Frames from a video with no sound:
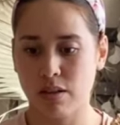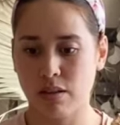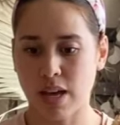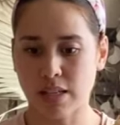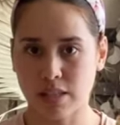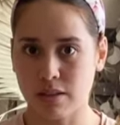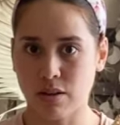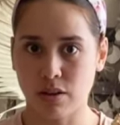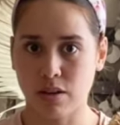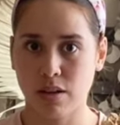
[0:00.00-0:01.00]
that's
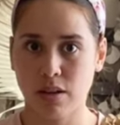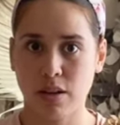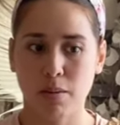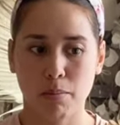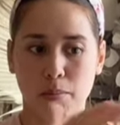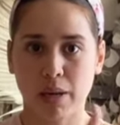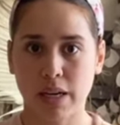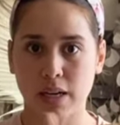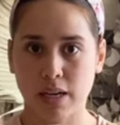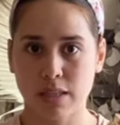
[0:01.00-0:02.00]
not
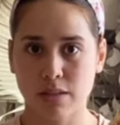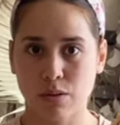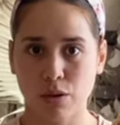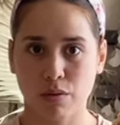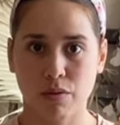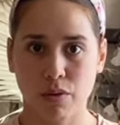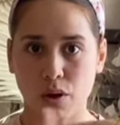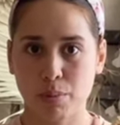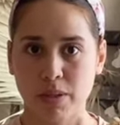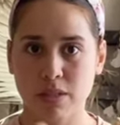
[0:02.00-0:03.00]
but it's sort of
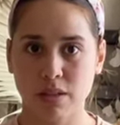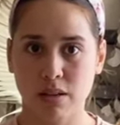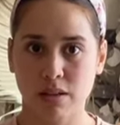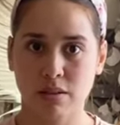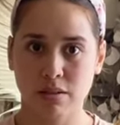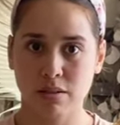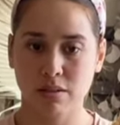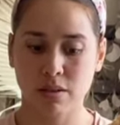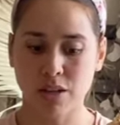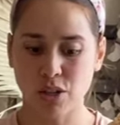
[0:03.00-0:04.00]
opposite
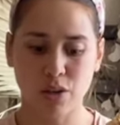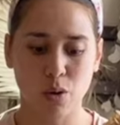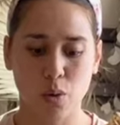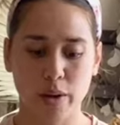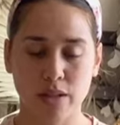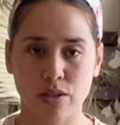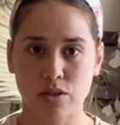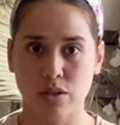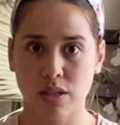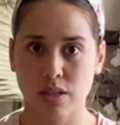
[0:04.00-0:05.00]
I don't always
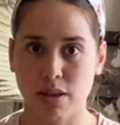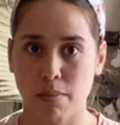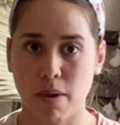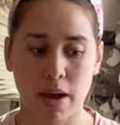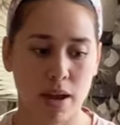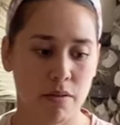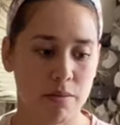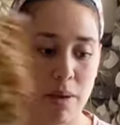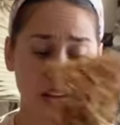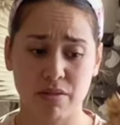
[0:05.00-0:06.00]
do this I may
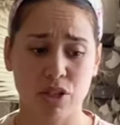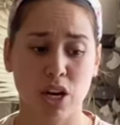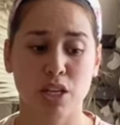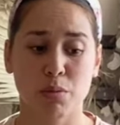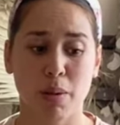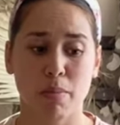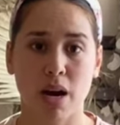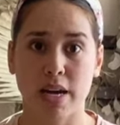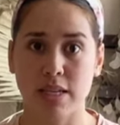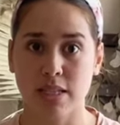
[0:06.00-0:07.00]
may even change my
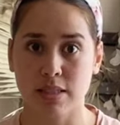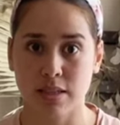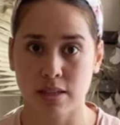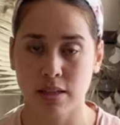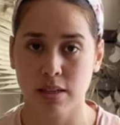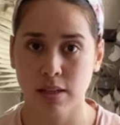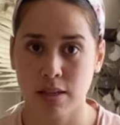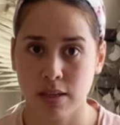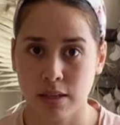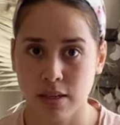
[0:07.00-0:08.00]
mind as the
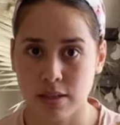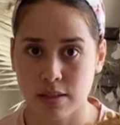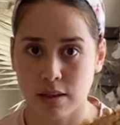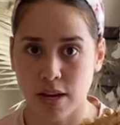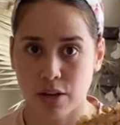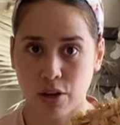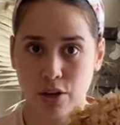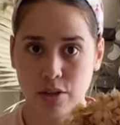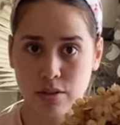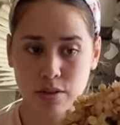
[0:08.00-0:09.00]
design goes